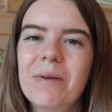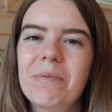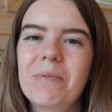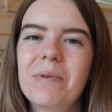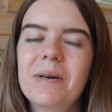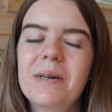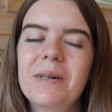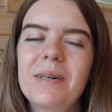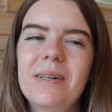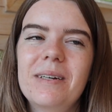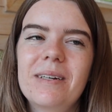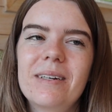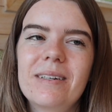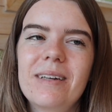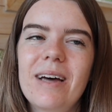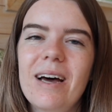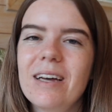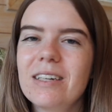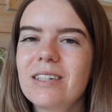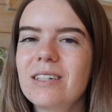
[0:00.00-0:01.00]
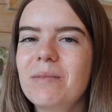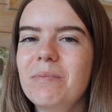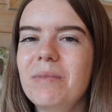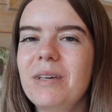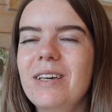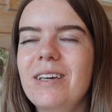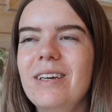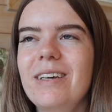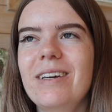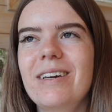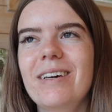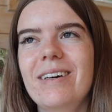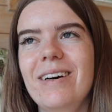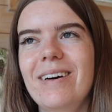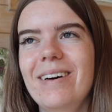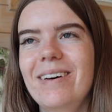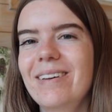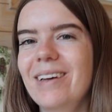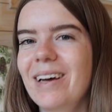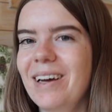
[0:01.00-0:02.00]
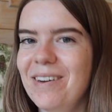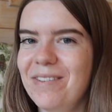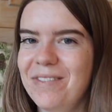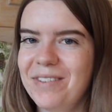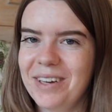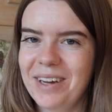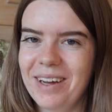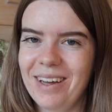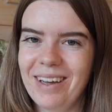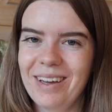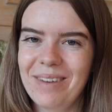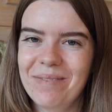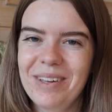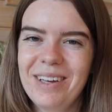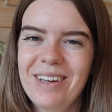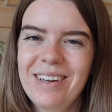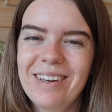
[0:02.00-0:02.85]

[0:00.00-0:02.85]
will last me a lifetime.